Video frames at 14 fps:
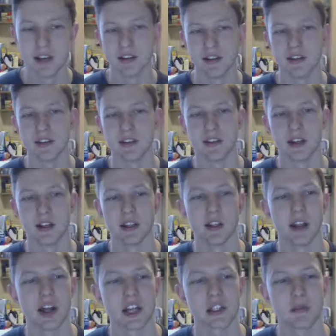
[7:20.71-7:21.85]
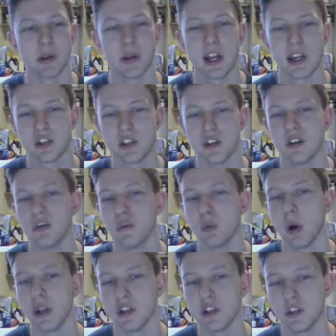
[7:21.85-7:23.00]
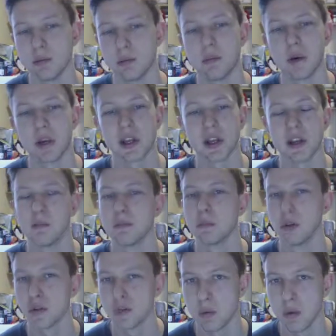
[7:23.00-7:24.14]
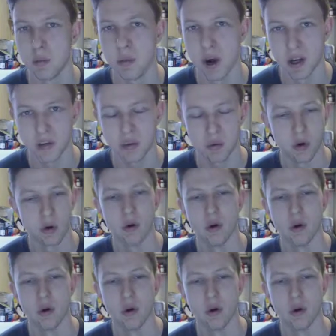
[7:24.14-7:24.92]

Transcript: this is a little explanation of when you should be picking +1, -1,